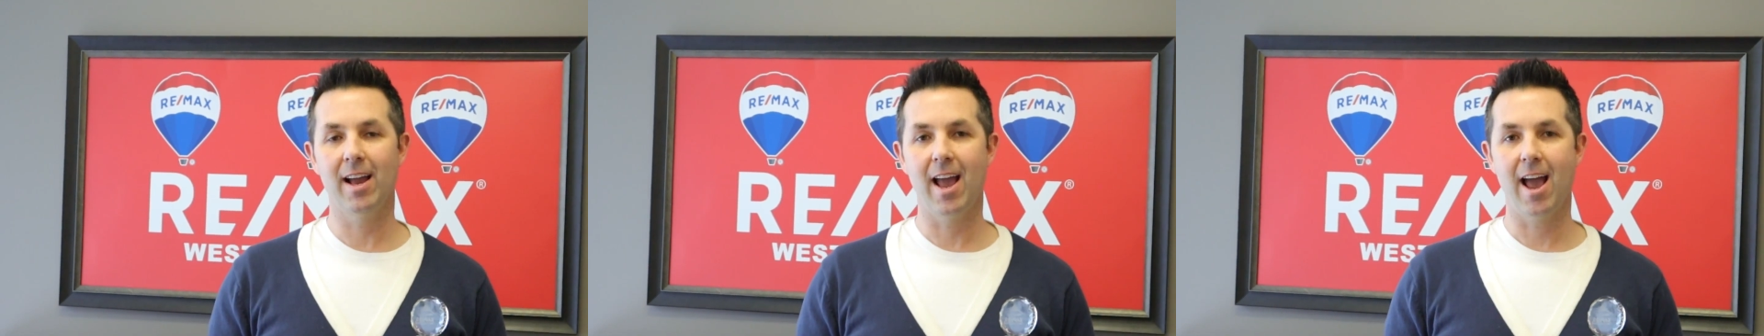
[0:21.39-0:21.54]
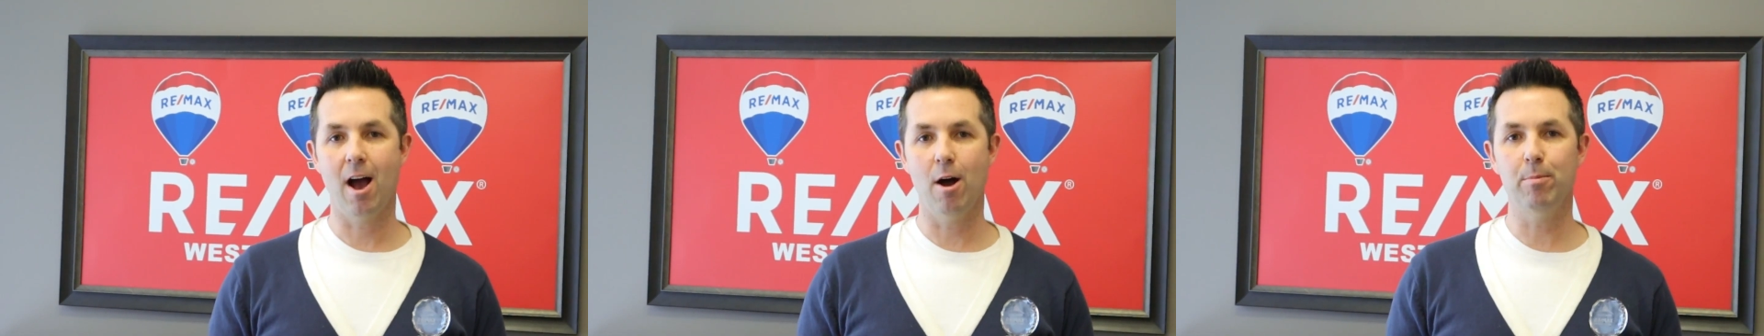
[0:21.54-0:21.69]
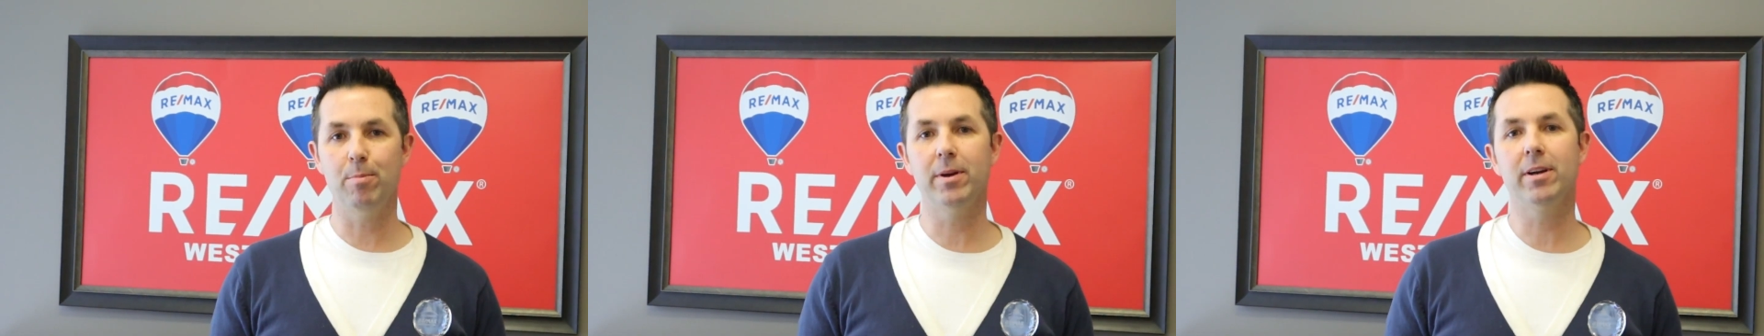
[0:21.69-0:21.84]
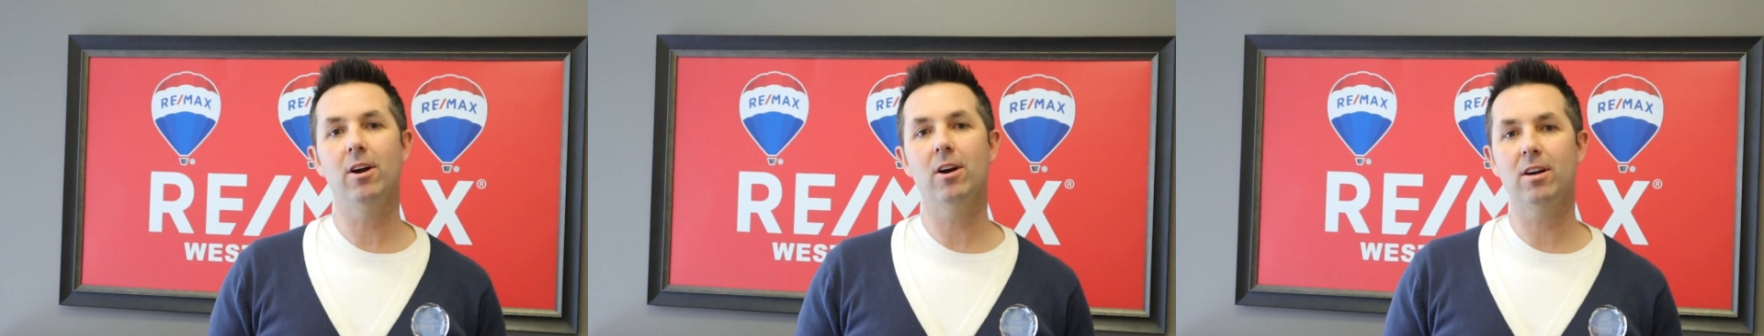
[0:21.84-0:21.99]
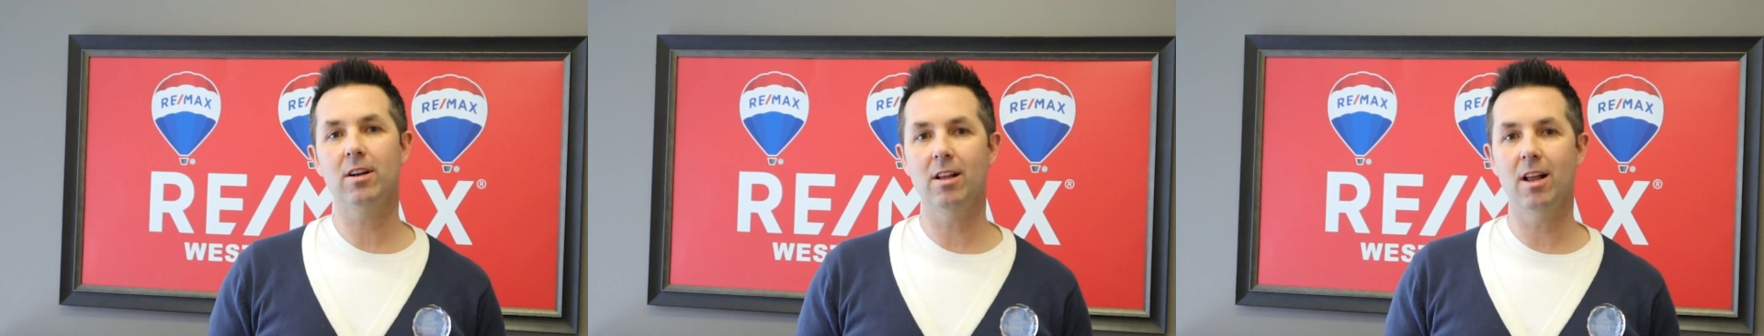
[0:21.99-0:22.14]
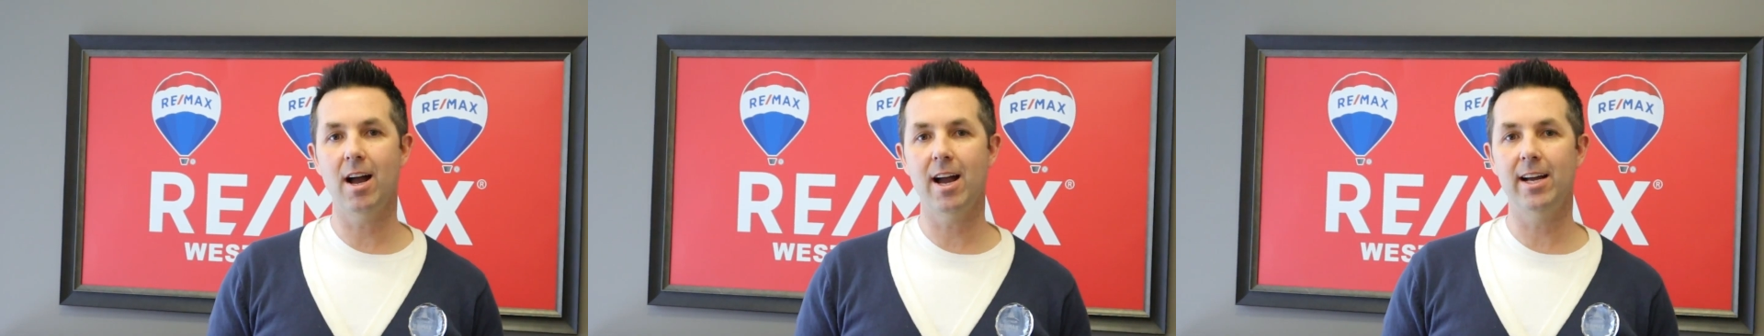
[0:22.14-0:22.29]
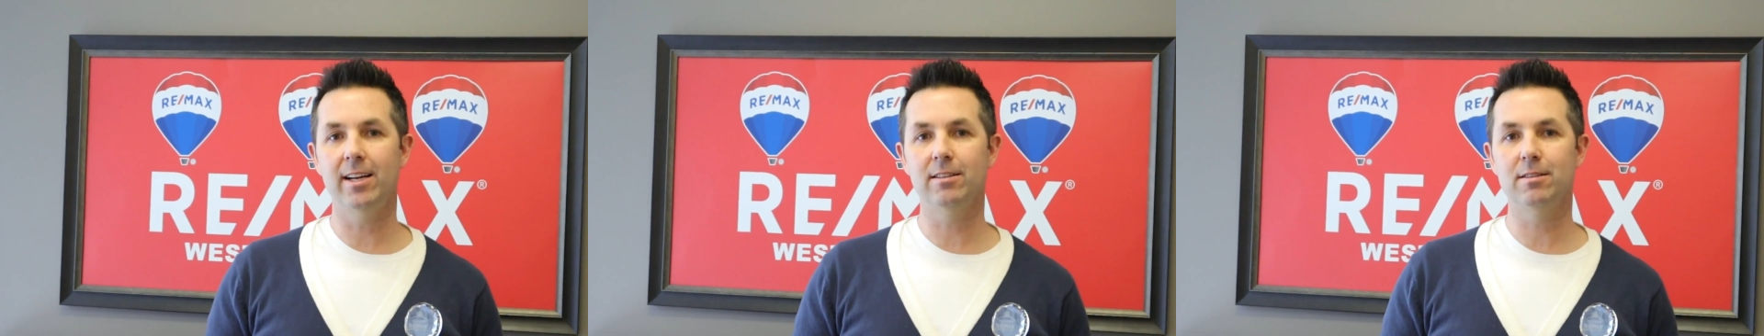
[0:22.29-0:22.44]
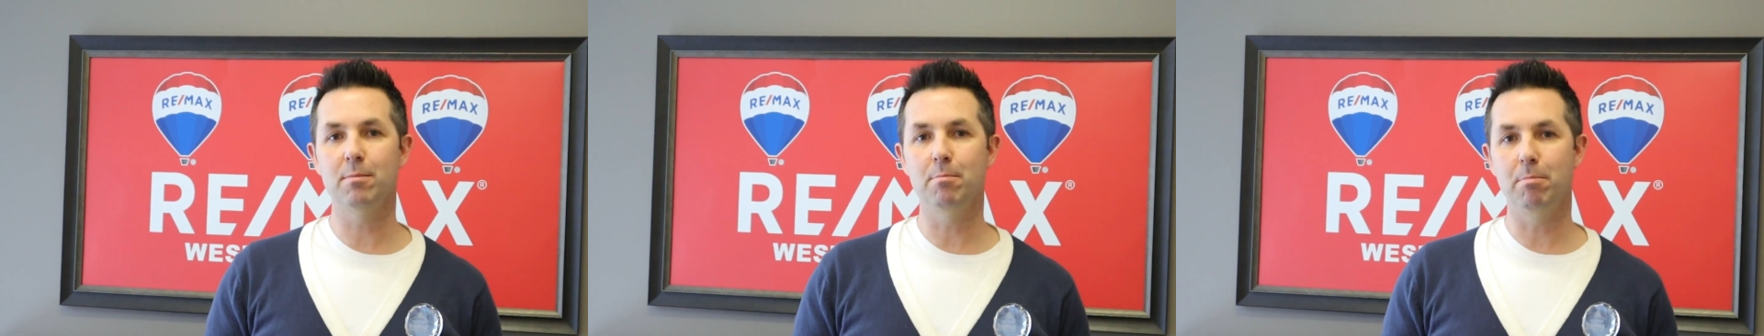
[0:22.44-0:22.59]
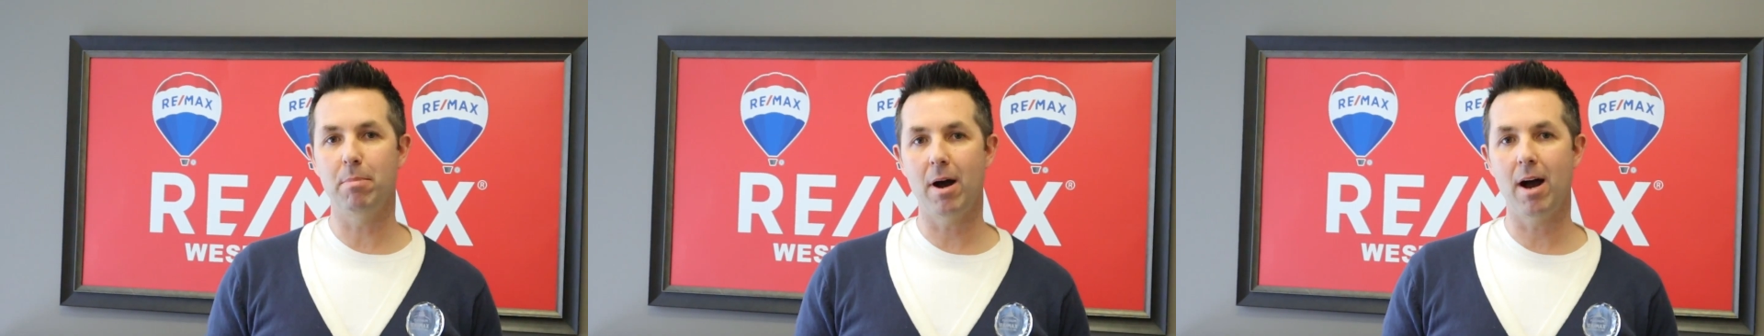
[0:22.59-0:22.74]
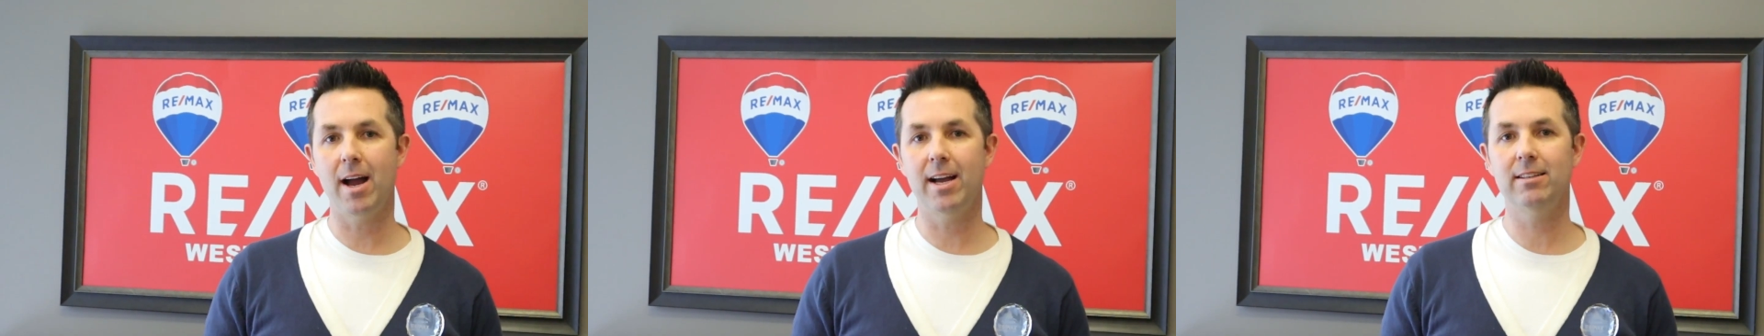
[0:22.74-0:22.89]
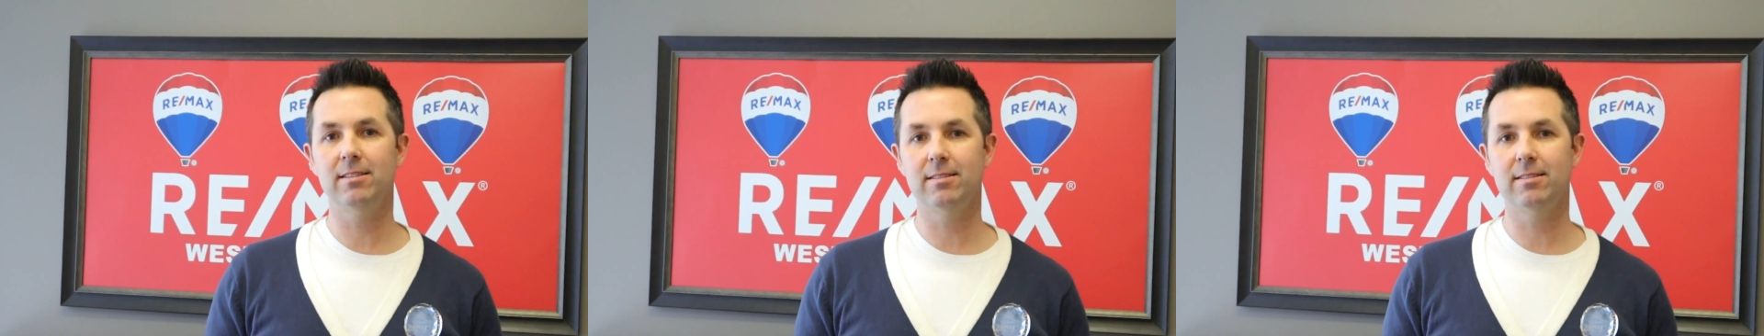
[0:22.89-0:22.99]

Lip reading: helping our clients buy,